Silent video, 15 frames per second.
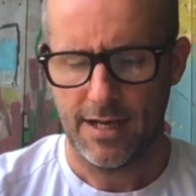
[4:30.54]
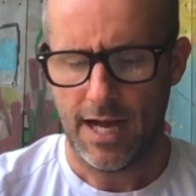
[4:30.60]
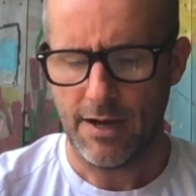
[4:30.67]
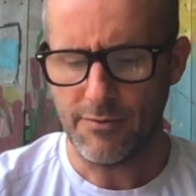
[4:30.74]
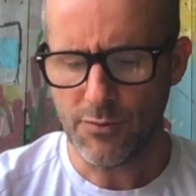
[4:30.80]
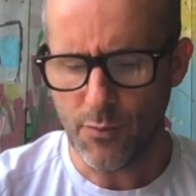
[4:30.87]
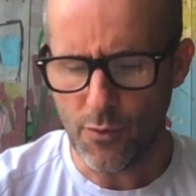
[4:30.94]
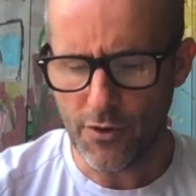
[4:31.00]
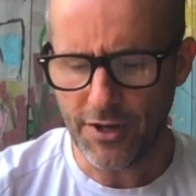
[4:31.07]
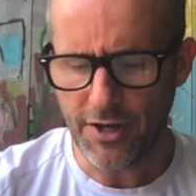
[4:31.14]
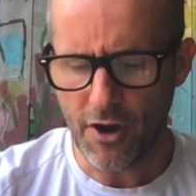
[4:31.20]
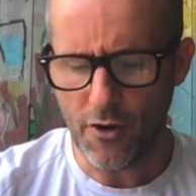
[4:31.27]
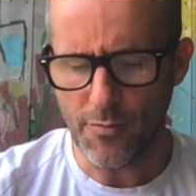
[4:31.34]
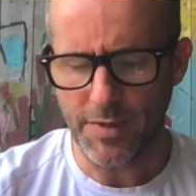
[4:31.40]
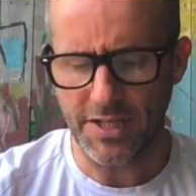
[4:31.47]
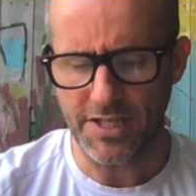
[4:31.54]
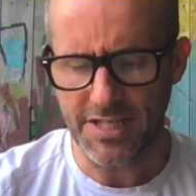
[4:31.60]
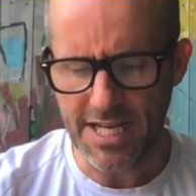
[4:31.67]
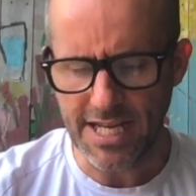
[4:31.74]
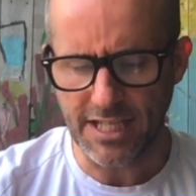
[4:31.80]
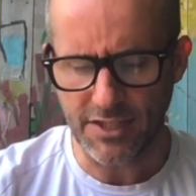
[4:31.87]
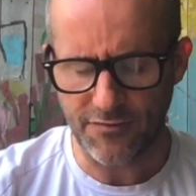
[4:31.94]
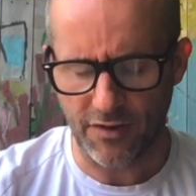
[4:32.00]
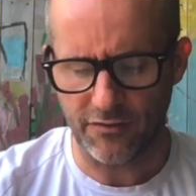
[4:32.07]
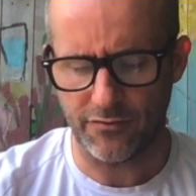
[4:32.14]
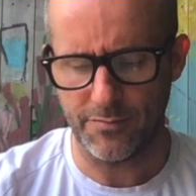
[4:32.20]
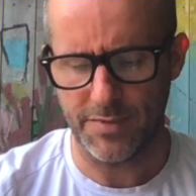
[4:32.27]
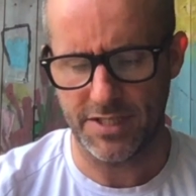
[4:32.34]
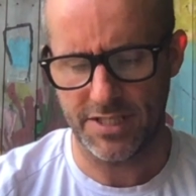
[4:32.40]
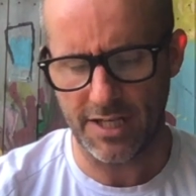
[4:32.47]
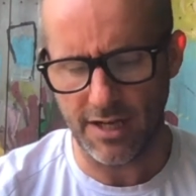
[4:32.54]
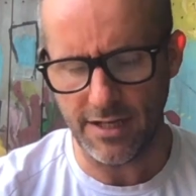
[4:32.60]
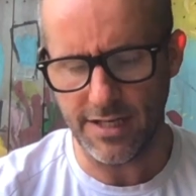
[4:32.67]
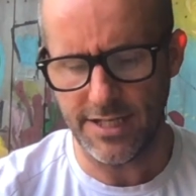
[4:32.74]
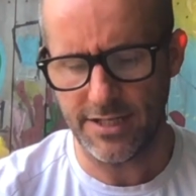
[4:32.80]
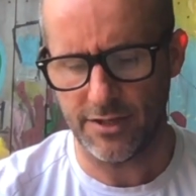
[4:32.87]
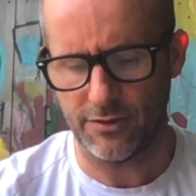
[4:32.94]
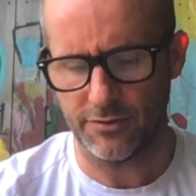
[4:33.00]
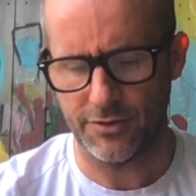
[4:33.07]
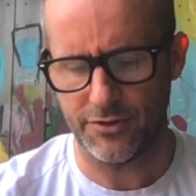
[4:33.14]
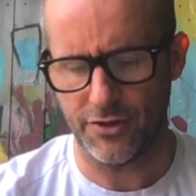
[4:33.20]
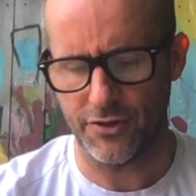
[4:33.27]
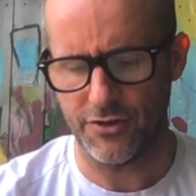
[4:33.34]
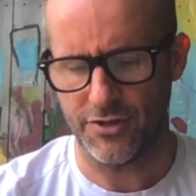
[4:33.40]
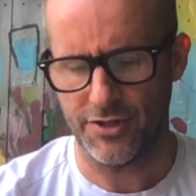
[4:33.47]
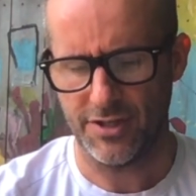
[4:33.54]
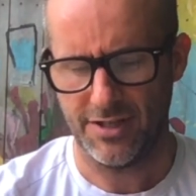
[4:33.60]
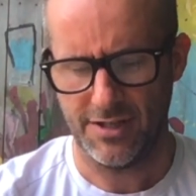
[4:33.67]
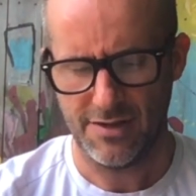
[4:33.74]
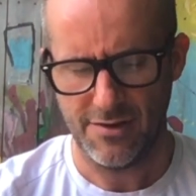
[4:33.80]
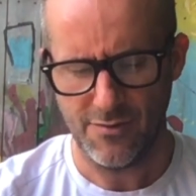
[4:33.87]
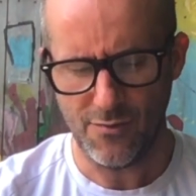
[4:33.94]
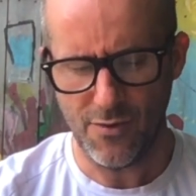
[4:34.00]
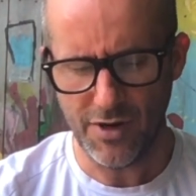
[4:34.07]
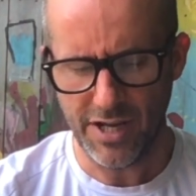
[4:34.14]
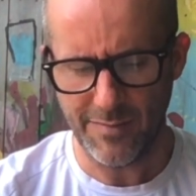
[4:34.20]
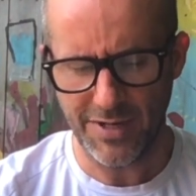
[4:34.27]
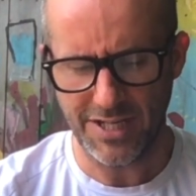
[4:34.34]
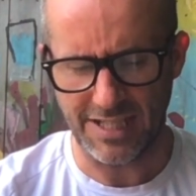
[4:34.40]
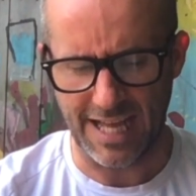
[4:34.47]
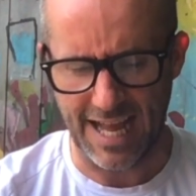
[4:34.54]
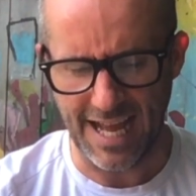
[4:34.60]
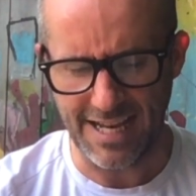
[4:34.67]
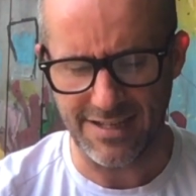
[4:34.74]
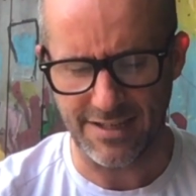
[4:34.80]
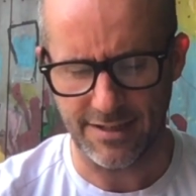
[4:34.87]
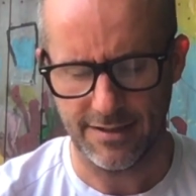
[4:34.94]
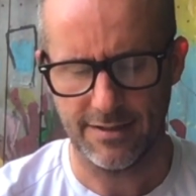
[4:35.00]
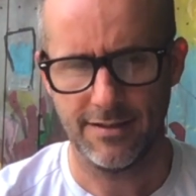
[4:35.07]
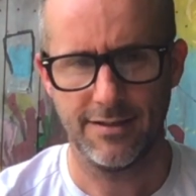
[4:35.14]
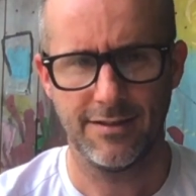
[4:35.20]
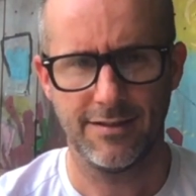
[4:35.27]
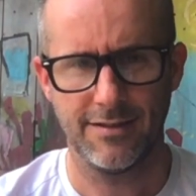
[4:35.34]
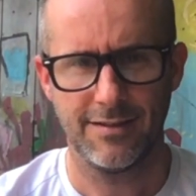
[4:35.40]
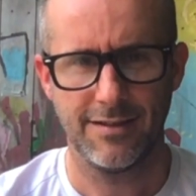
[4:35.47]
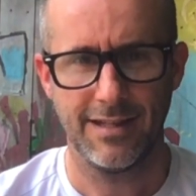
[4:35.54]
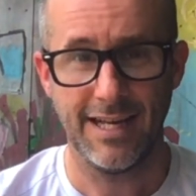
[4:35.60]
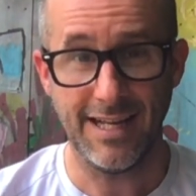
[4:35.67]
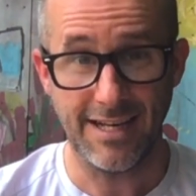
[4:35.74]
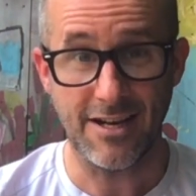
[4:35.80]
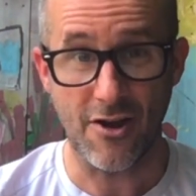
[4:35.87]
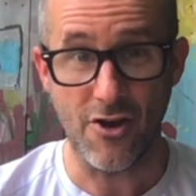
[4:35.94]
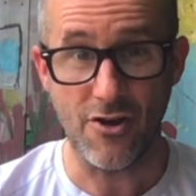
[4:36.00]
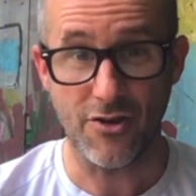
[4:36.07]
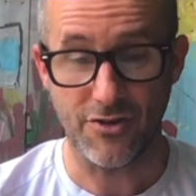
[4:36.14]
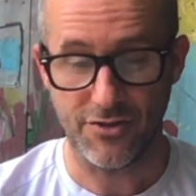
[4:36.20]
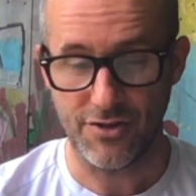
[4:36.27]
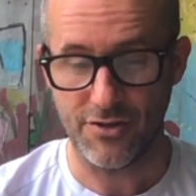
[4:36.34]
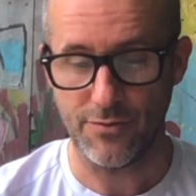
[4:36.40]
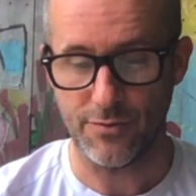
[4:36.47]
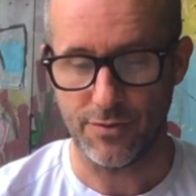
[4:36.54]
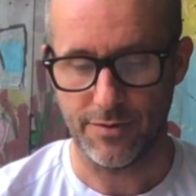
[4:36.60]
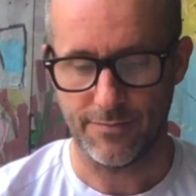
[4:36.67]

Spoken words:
"I was walking home and the sneakers fell from the sky," he told the judge. "One hit me in the head. It had hurt too."